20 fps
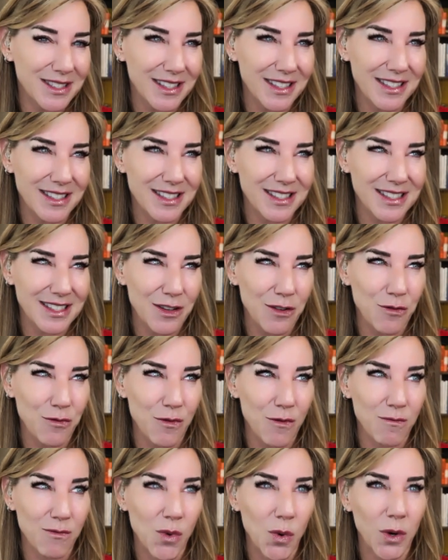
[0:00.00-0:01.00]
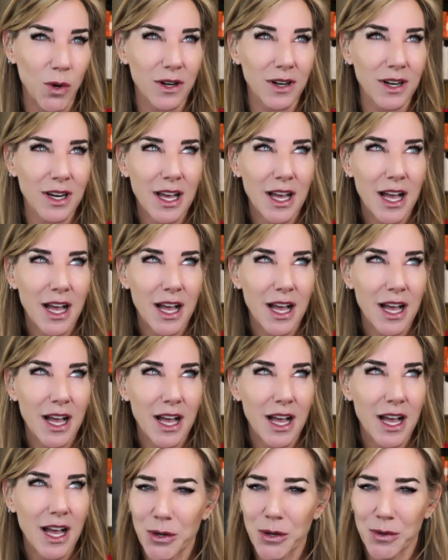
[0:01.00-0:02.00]
is more
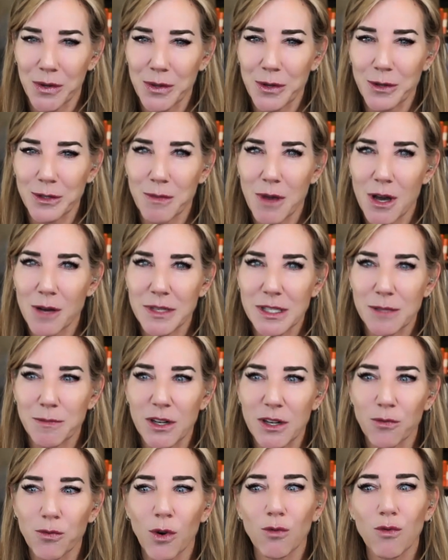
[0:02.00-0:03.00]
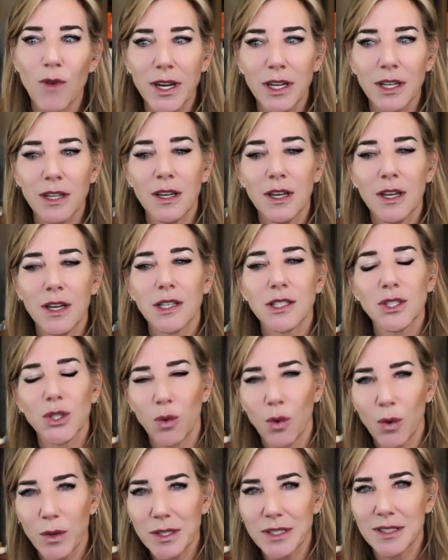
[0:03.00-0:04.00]
louder in those moments. But if we're running
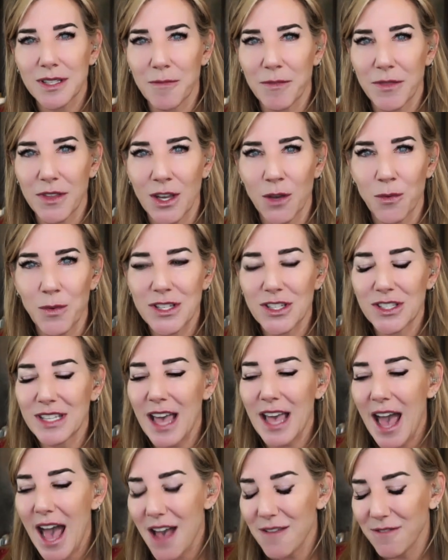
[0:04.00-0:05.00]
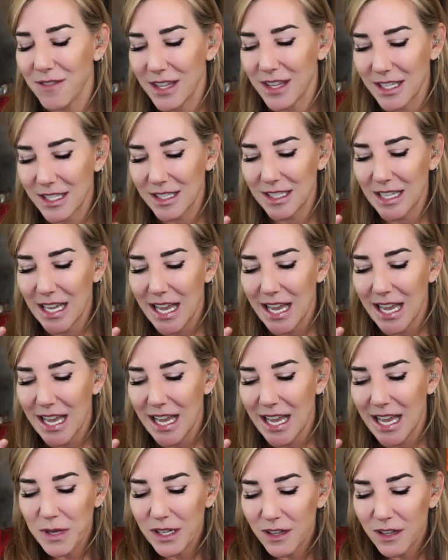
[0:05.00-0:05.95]
towards something, we just have this little bit